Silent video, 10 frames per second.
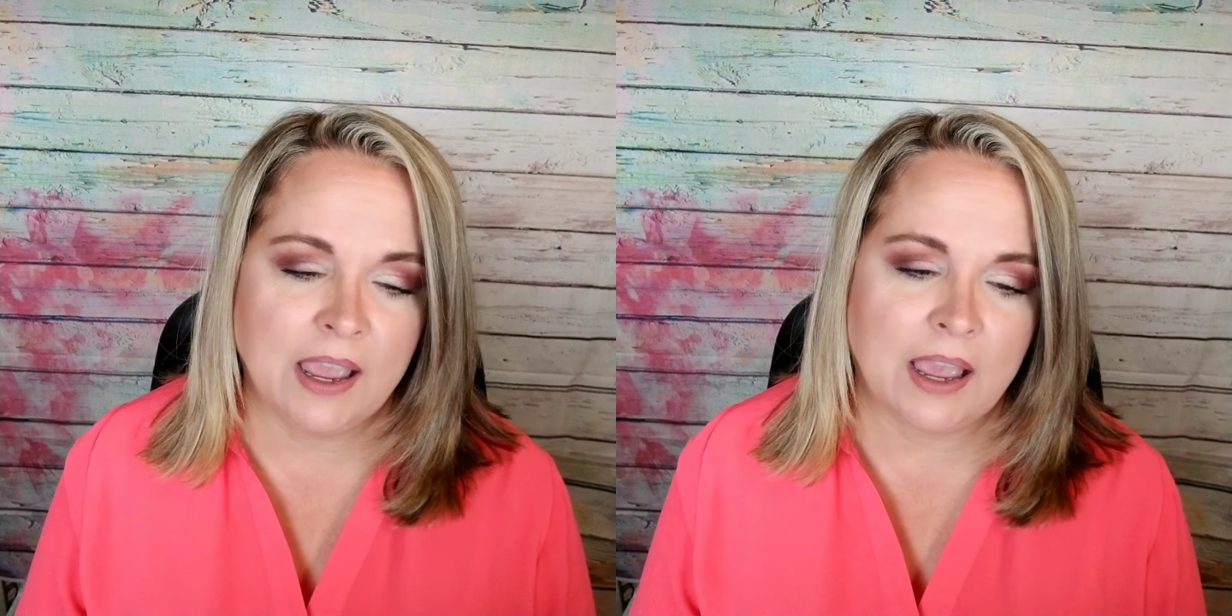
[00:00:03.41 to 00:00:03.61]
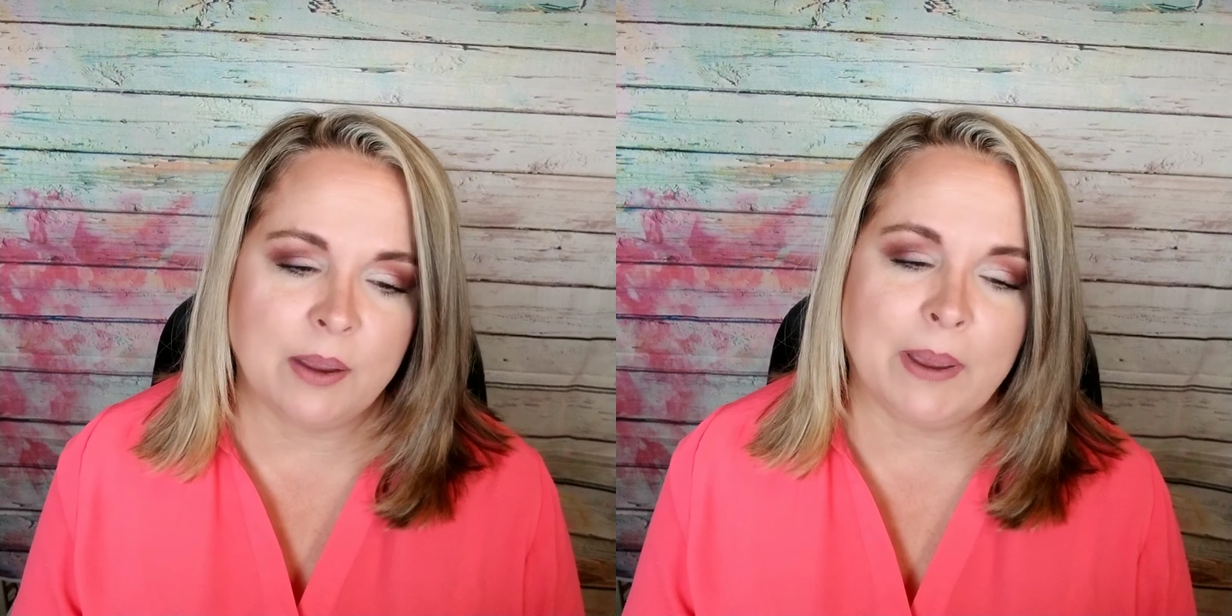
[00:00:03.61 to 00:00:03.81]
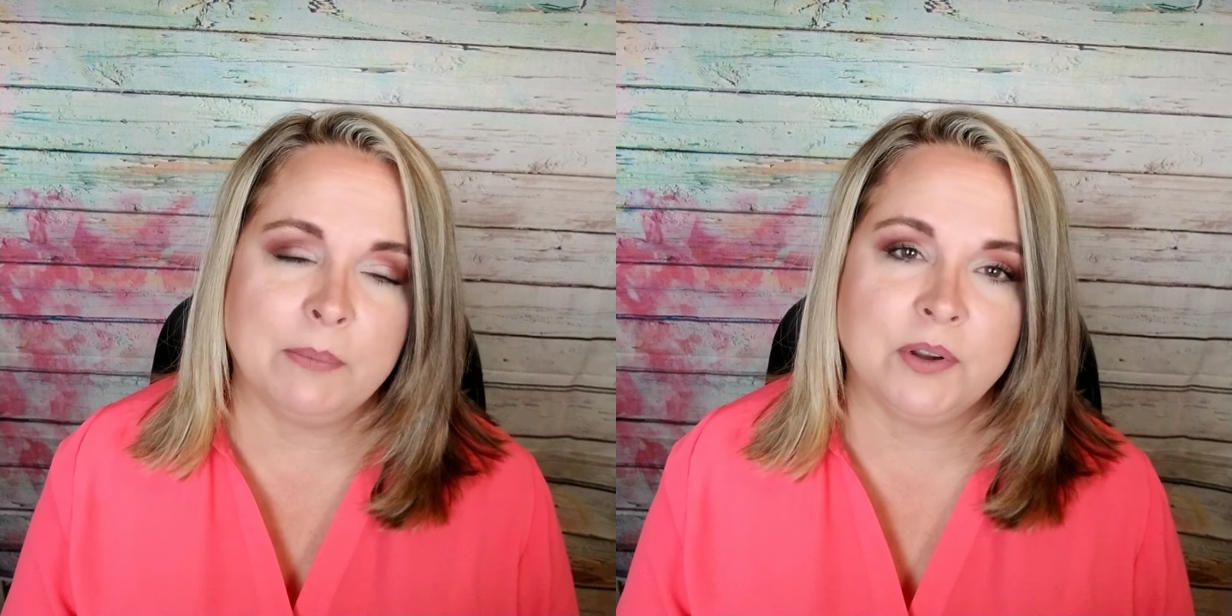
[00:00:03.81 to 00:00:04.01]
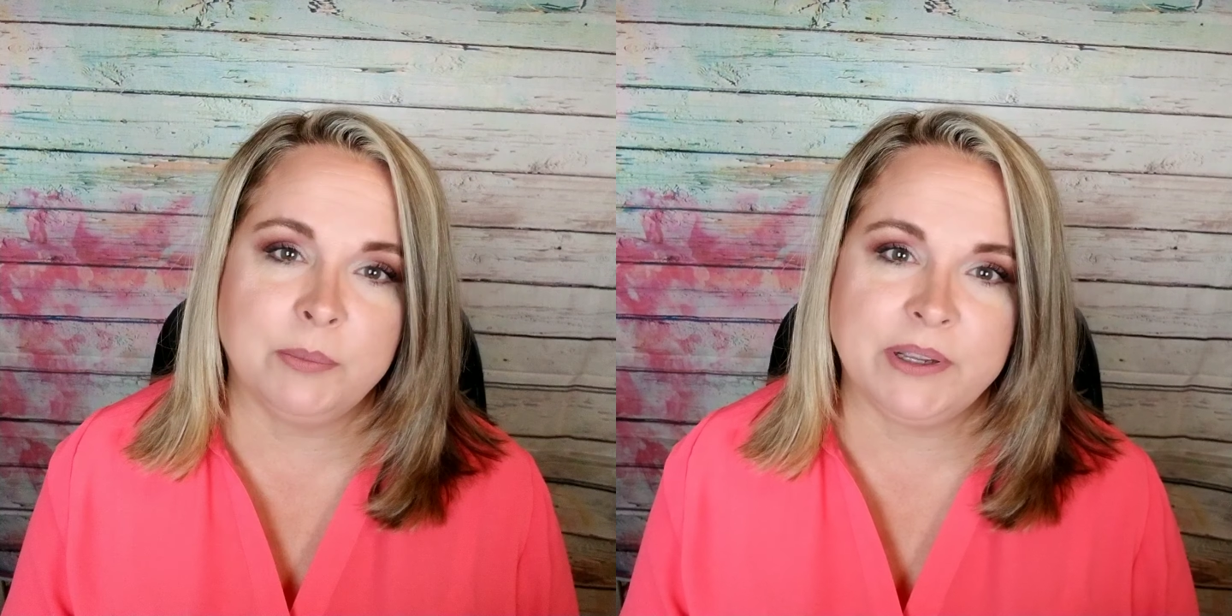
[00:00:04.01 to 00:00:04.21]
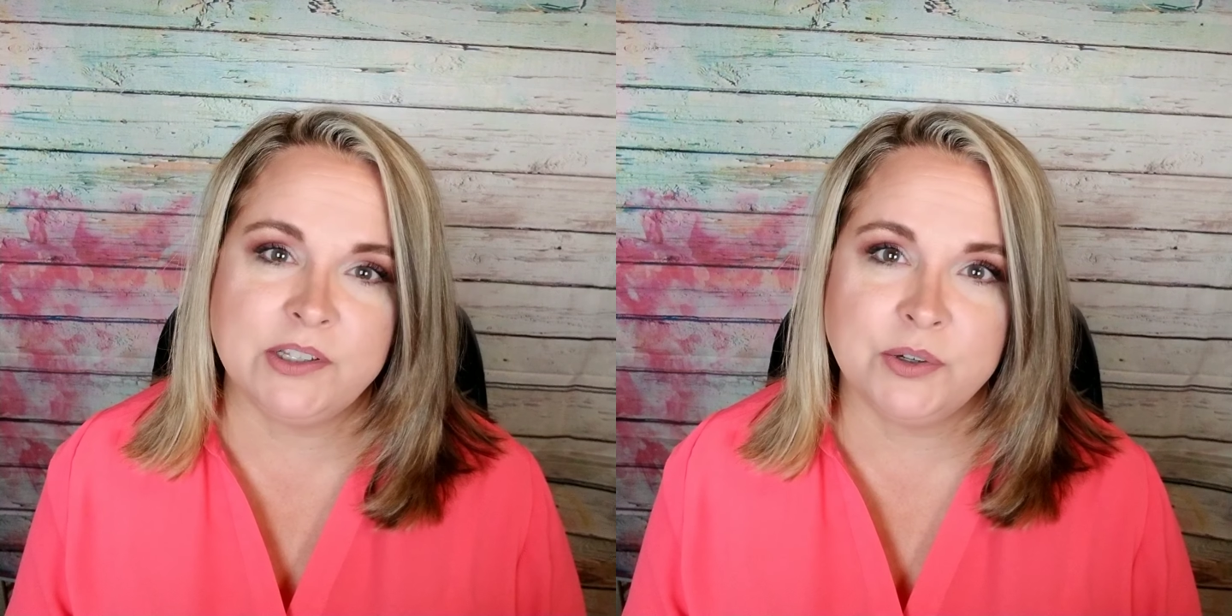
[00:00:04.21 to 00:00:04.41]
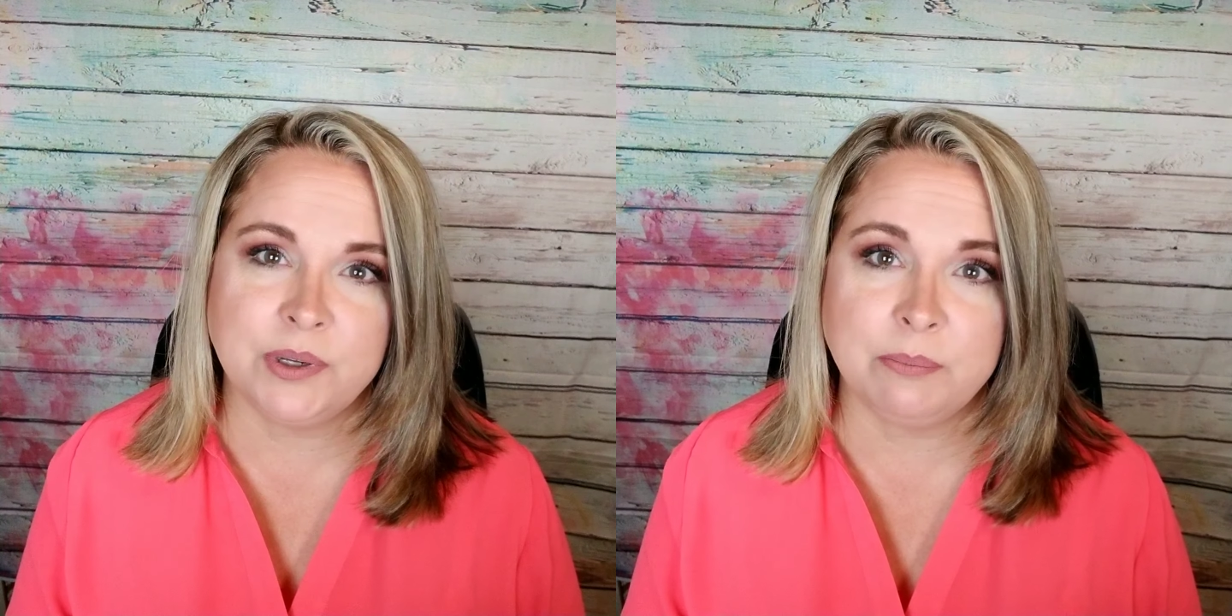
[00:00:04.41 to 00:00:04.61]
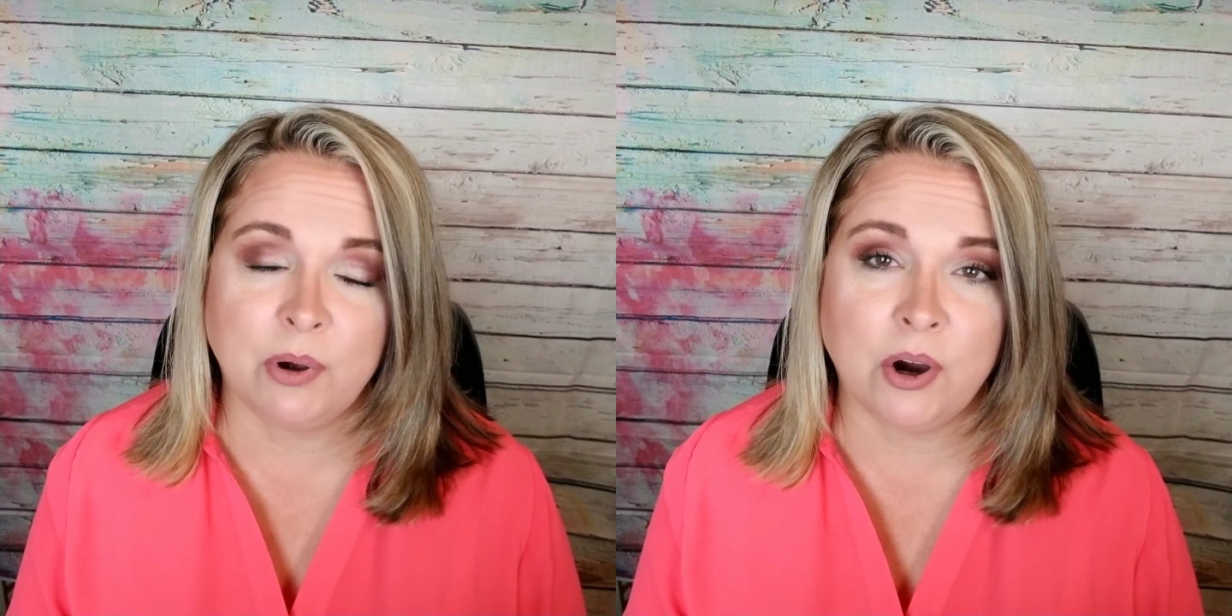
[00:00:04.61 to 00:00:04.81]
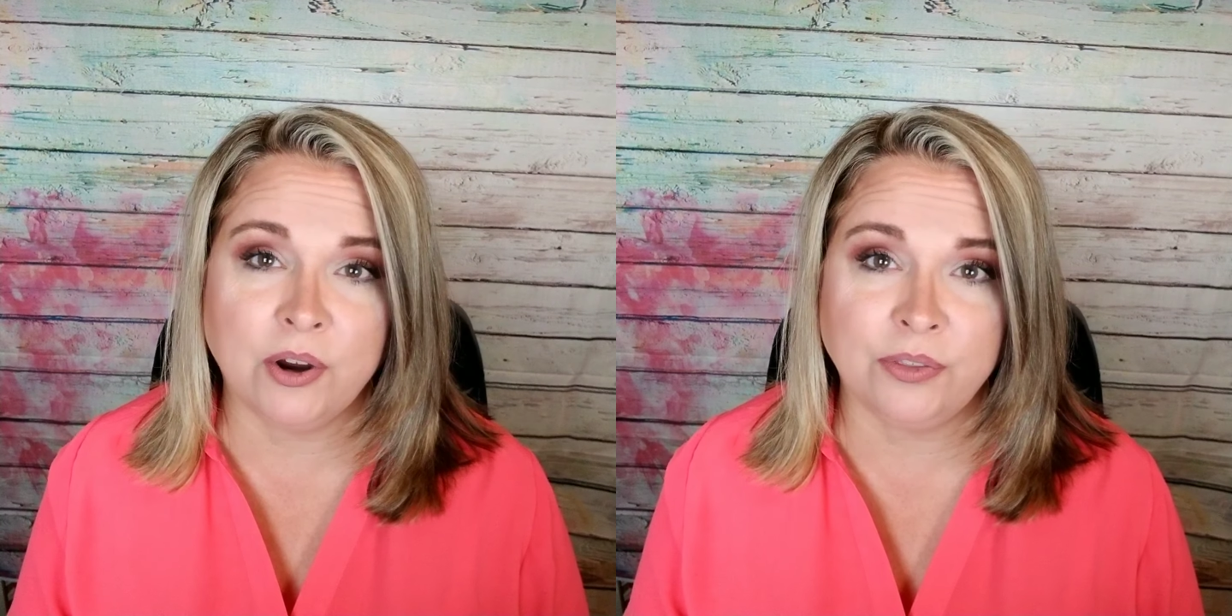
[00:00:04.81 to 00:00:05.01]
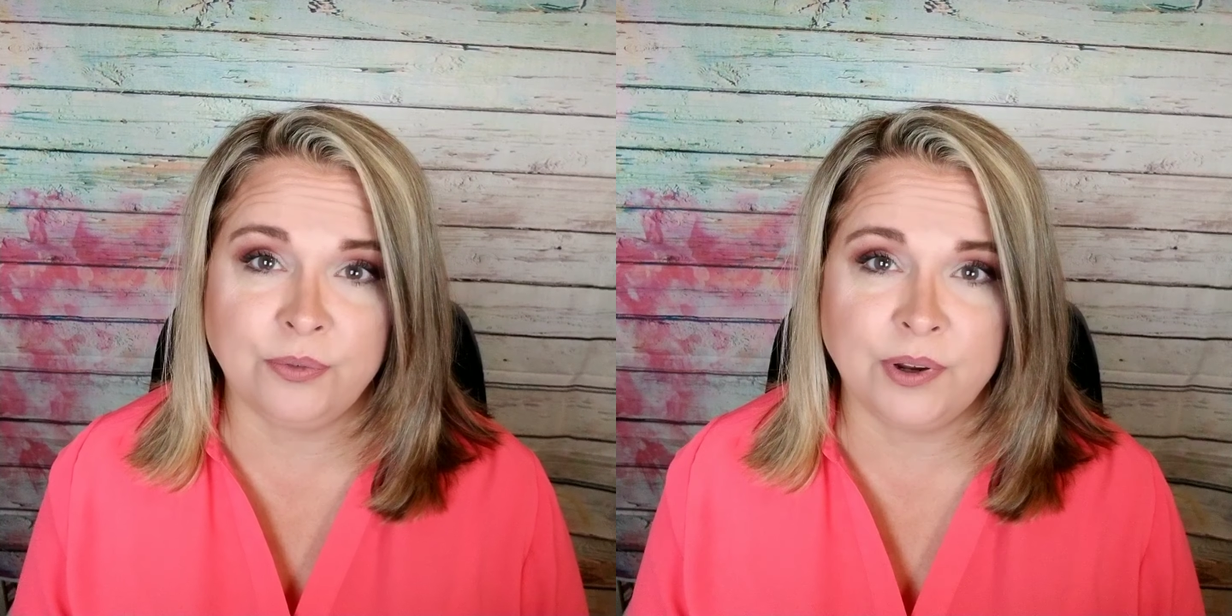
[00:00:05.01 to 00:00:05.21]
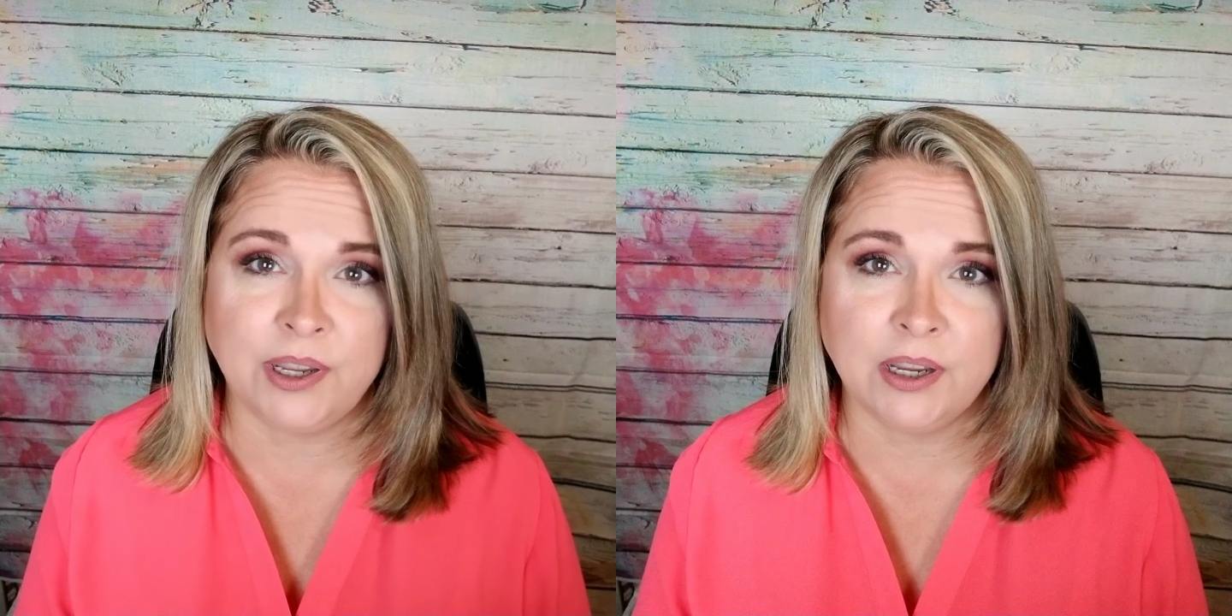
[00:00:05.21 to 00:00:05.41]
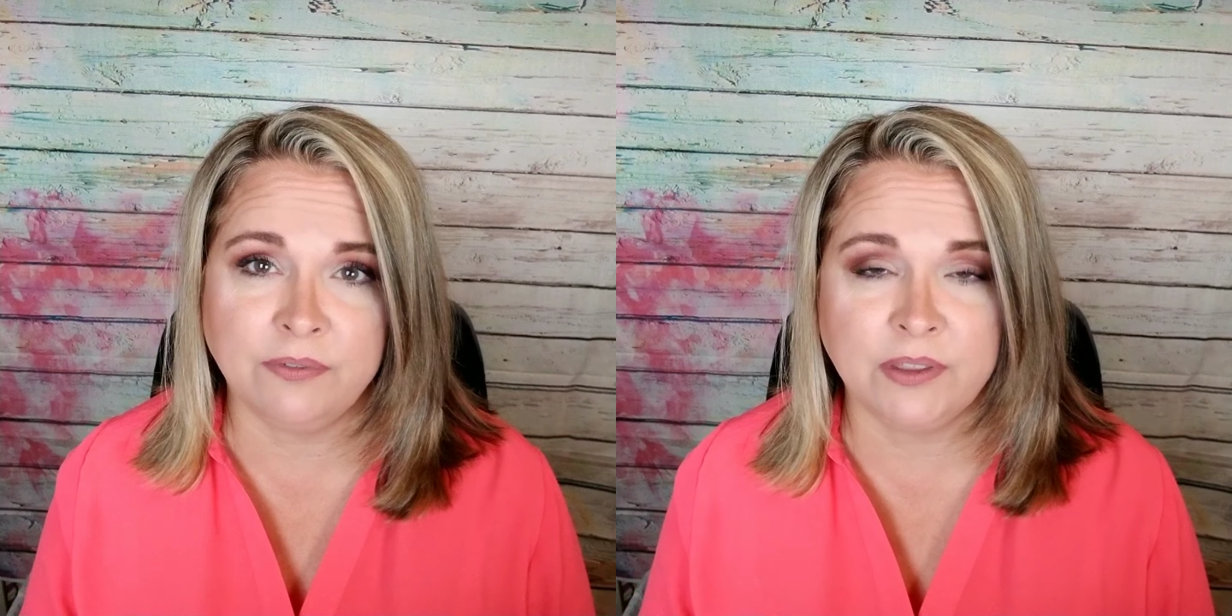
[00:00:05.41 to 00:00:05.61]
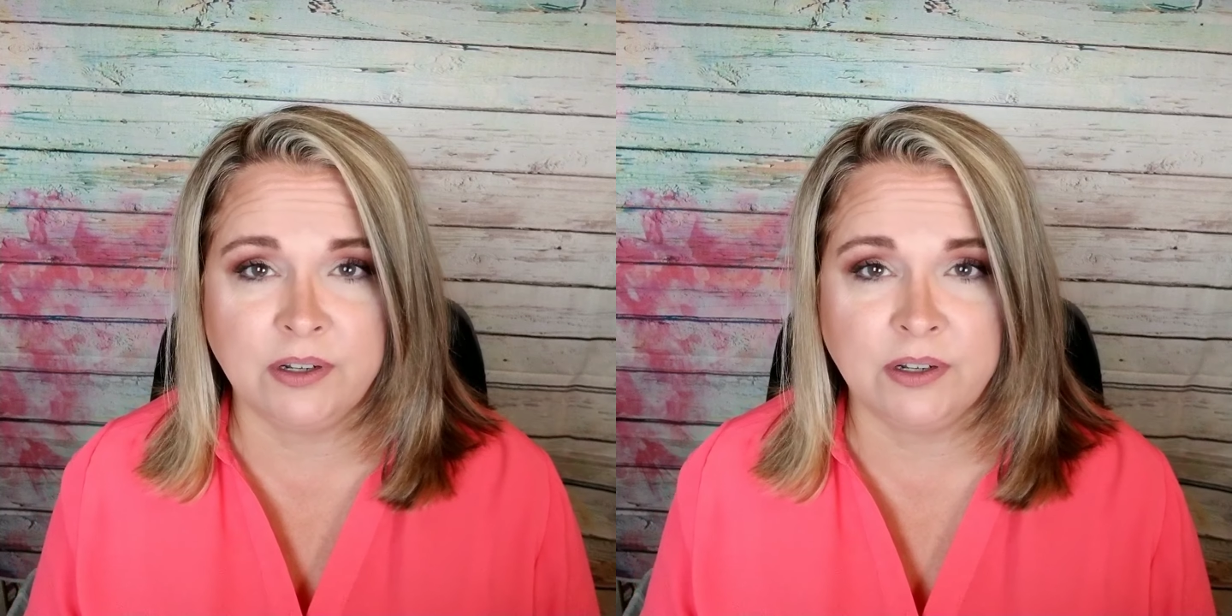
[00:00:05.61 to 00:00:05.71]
I'm going to be doing part 3 of the